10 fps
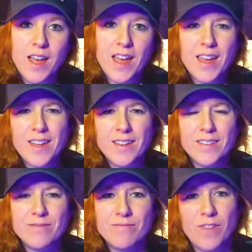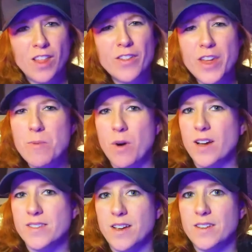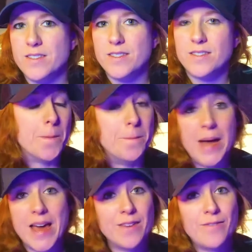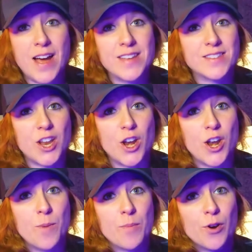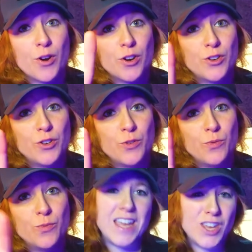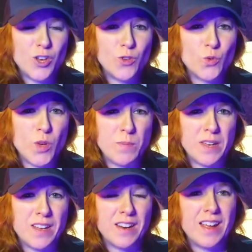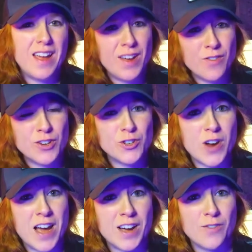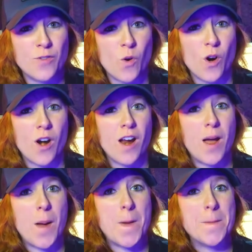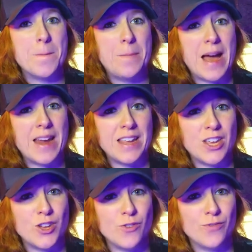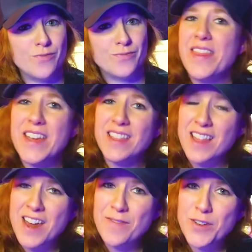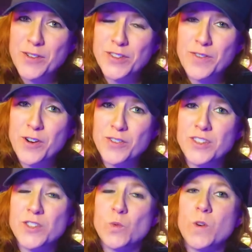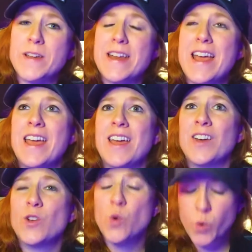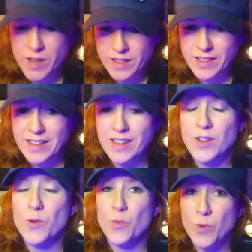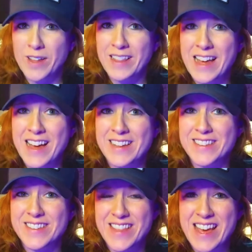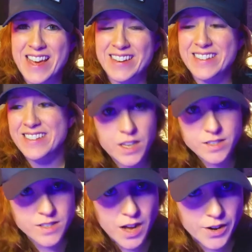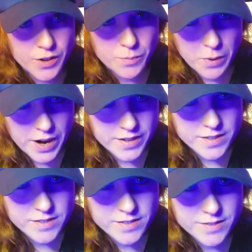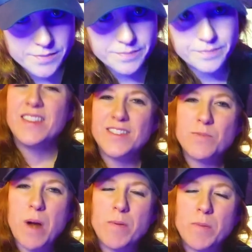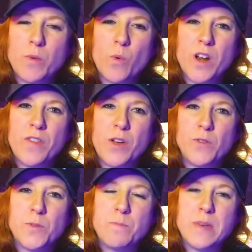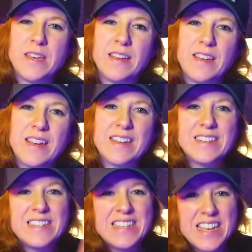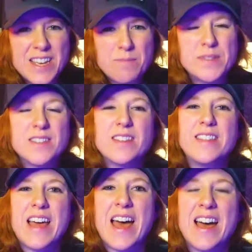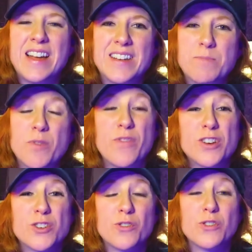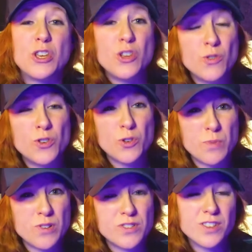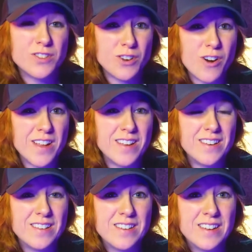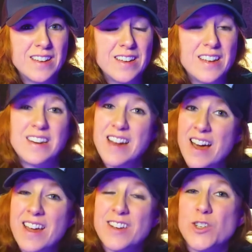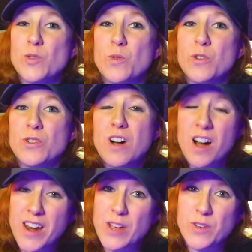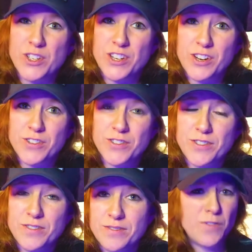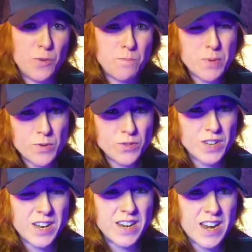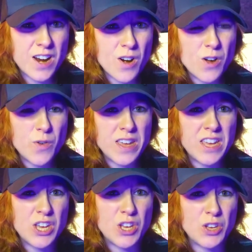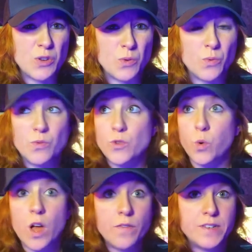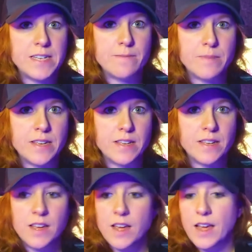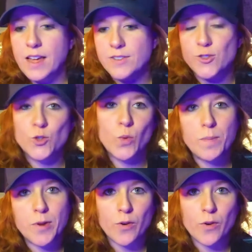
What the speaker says: and follow their process. Bad advice number 2, EQ sweeping every track for bad EQ. I think a lot of folks have heard this one and quickly realize that it's not a good practice. This is probably one of those big tips that professional YouTubers started, not actual audio engineers. If you boost a narrow EQ 12 dB and sweep it